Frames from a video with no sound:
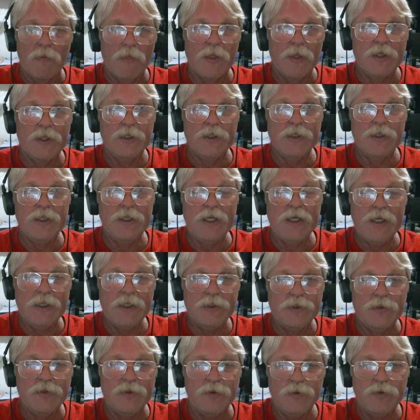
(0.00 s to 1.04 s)
You
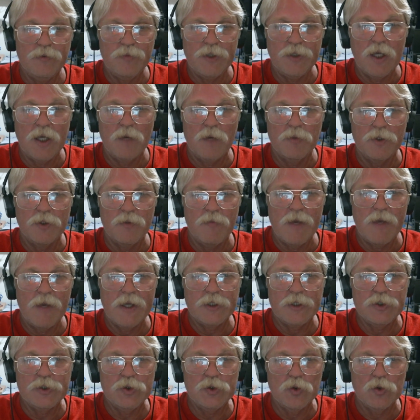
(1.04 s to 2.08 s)
need to be able to
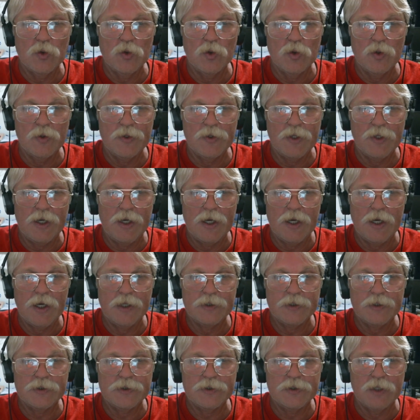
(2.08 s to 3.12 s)
make sure
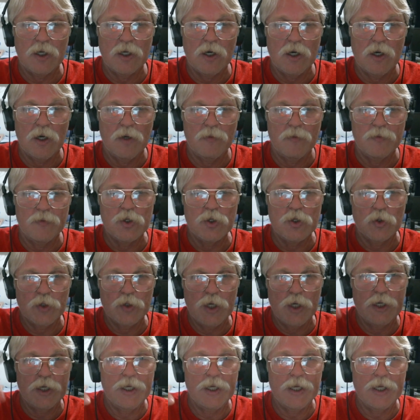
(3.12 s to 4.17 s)
that um, your
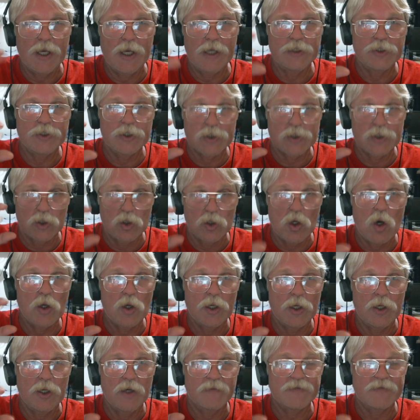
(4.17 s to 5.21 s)
cutting edge is long
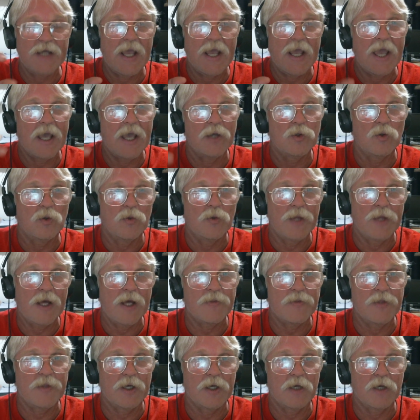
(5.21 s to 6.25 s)
enough to handle that
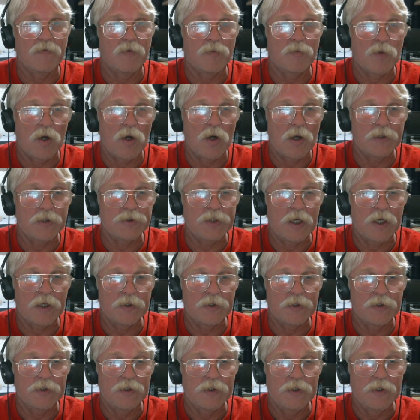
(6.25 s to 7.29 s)
thick of a project.
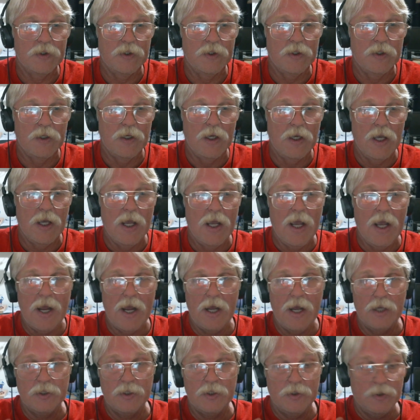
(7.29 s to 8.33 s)

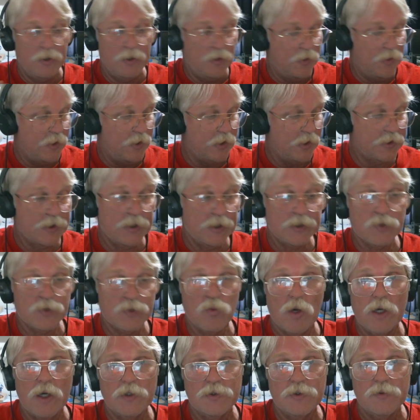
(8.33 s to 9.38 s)
And this is
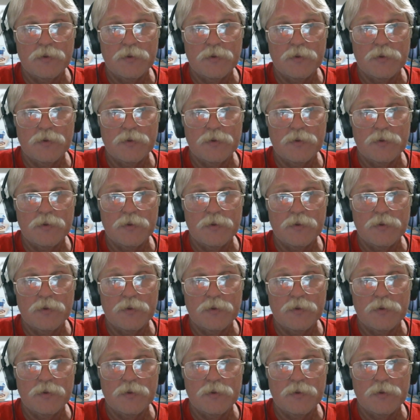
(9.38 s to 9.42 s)
where